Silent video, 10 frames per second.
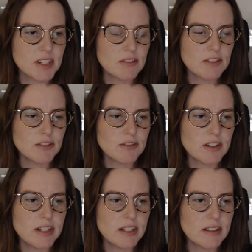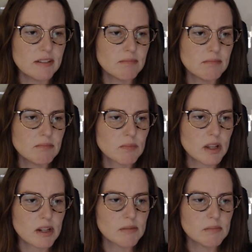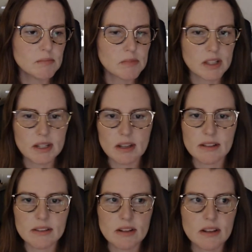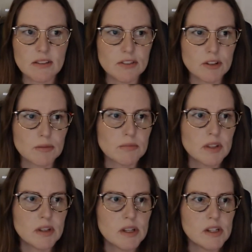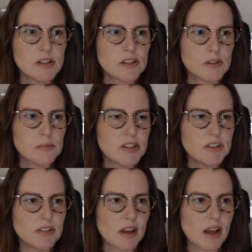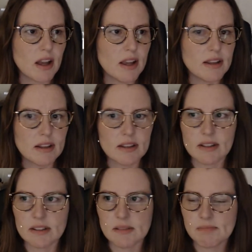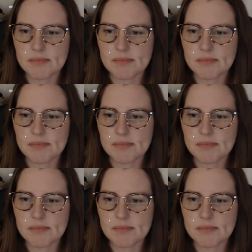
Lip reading: feel free to kind of click on stuff. Don't be shy.